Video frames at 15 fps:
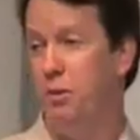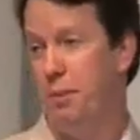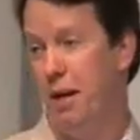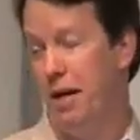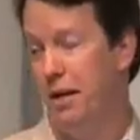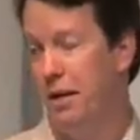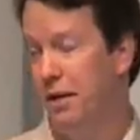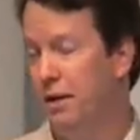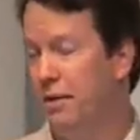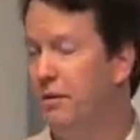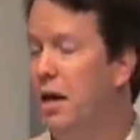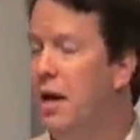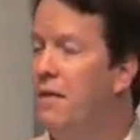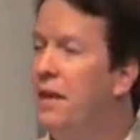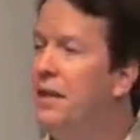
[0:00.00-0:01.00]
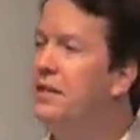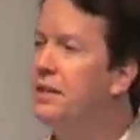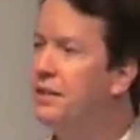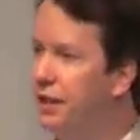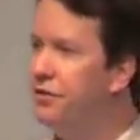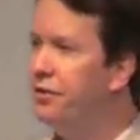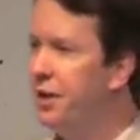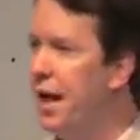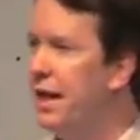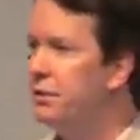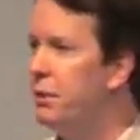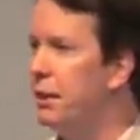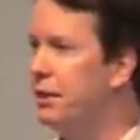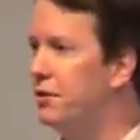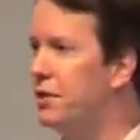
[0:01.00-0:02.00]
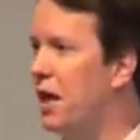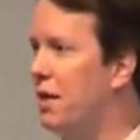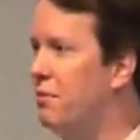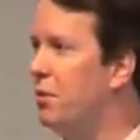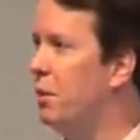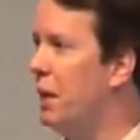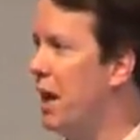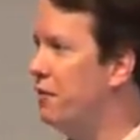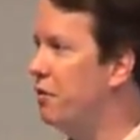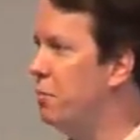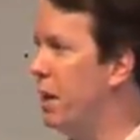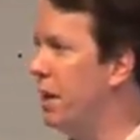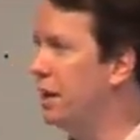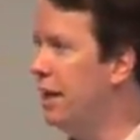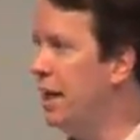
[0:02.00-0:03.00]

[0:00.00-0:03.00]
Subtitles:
repetitive, that is a different aspect of time that we have to pay